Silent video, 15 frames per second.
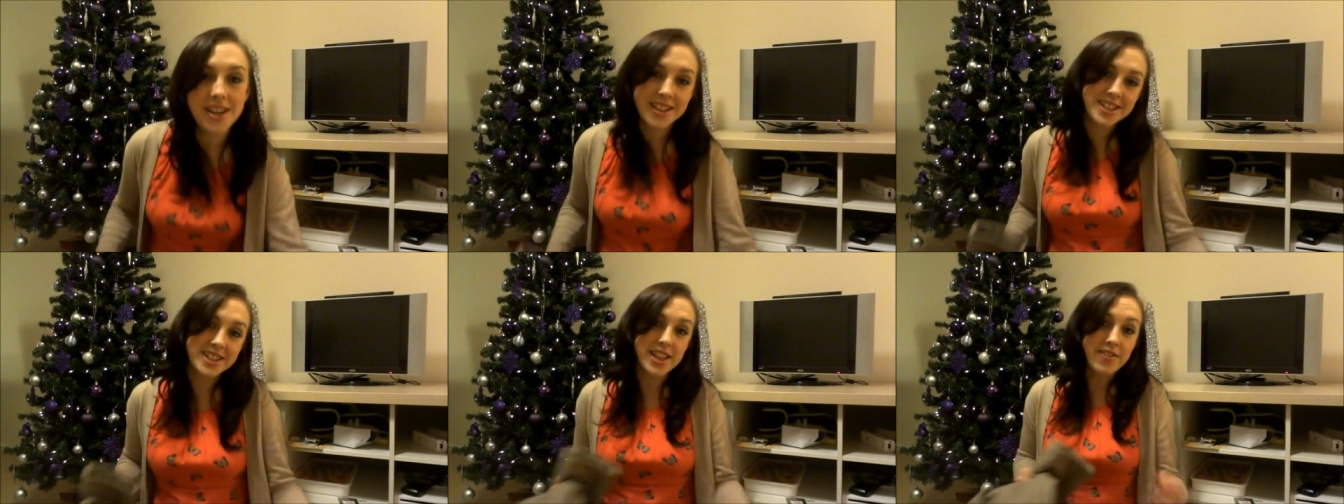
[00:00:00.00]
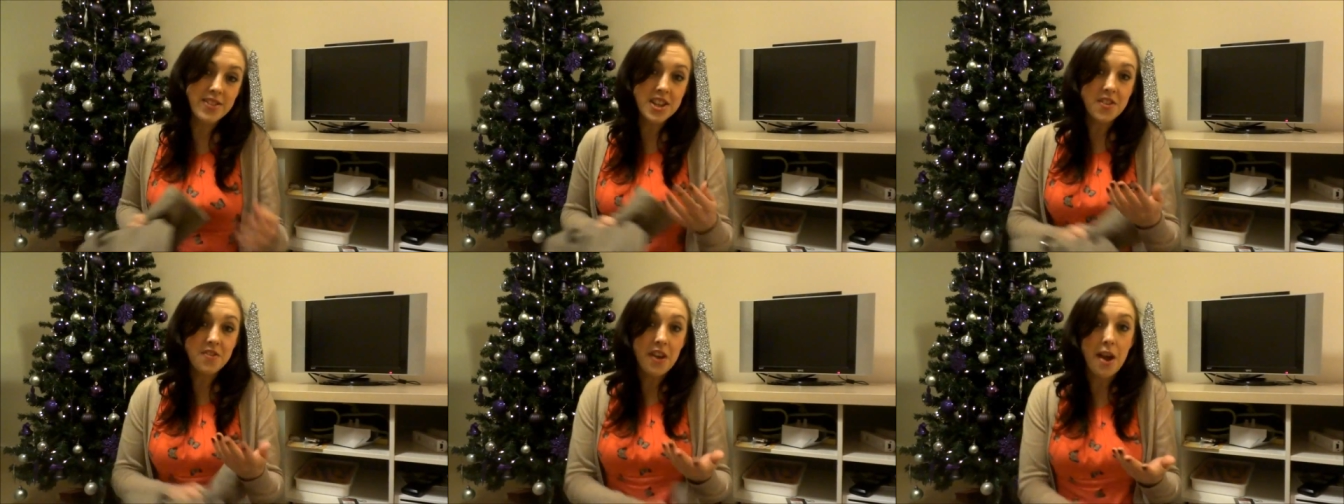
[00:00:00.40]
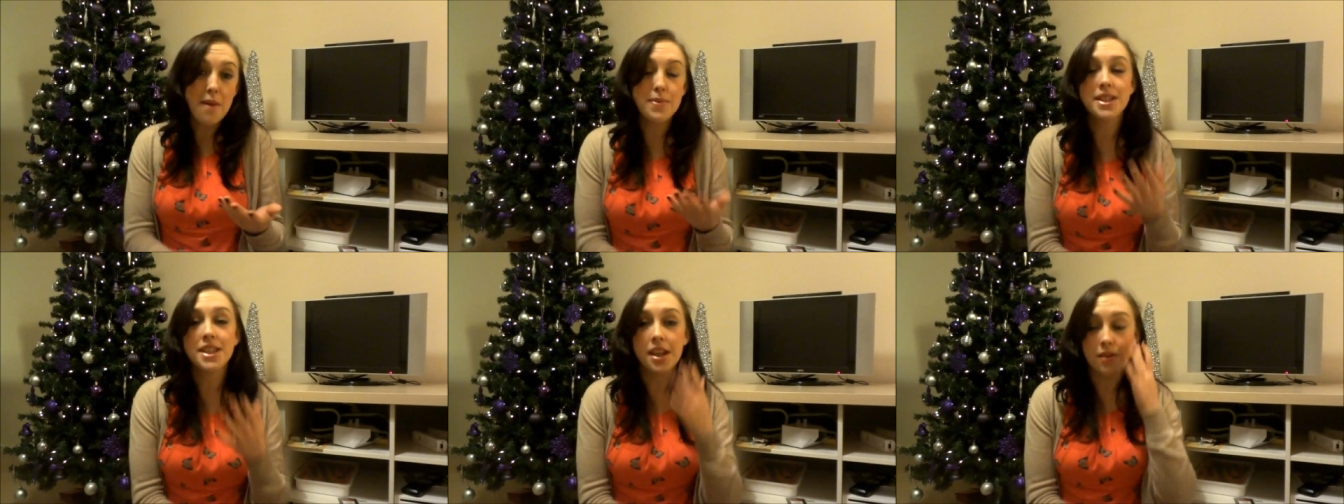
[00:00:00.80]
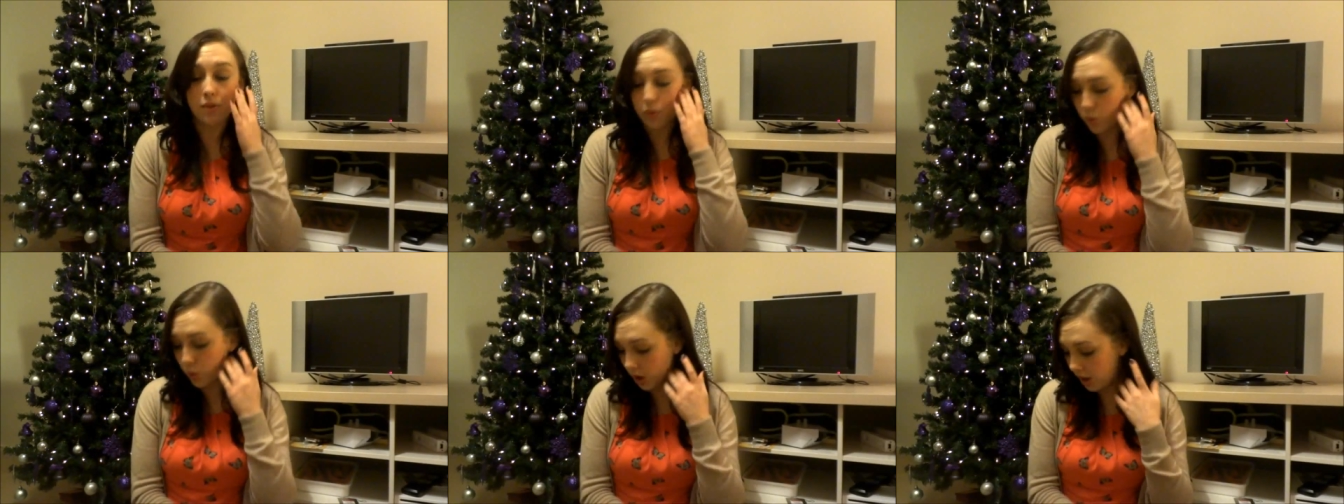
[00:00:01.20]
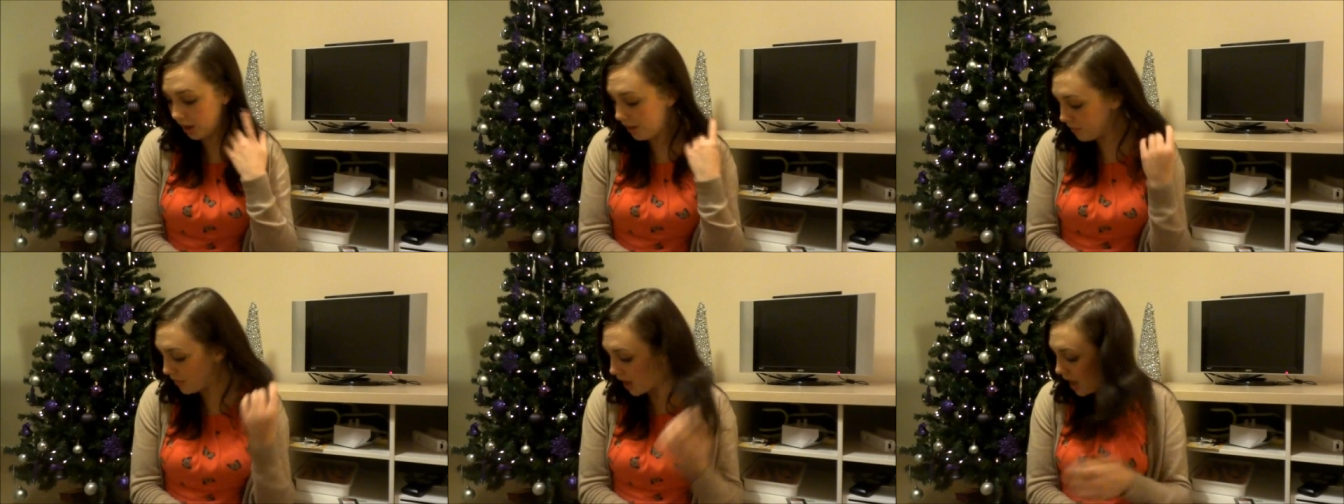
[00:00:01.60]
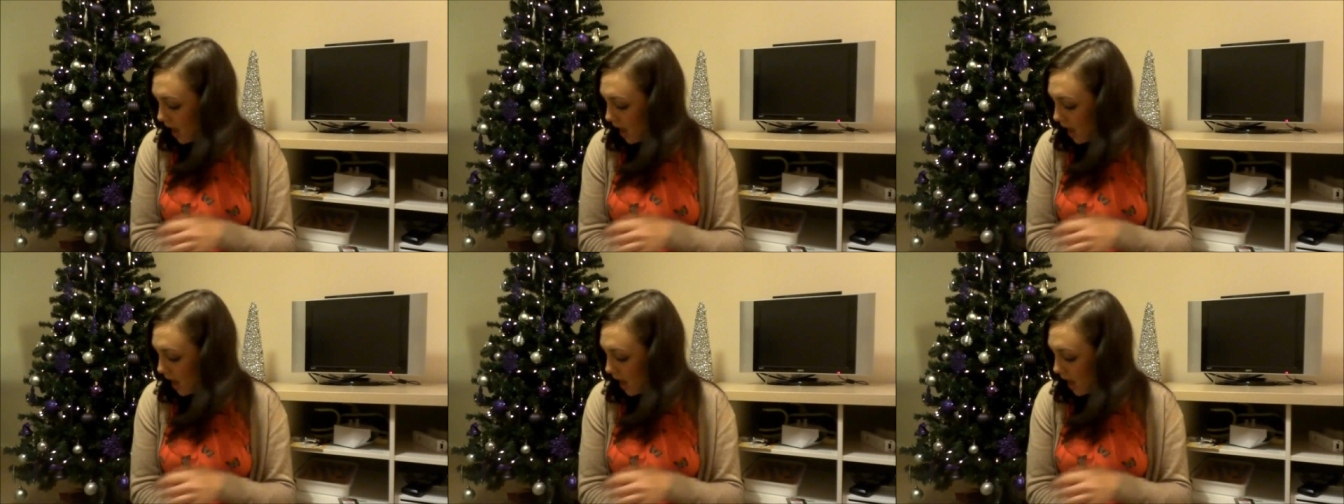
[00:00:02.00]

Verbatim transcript: it's 75% wool.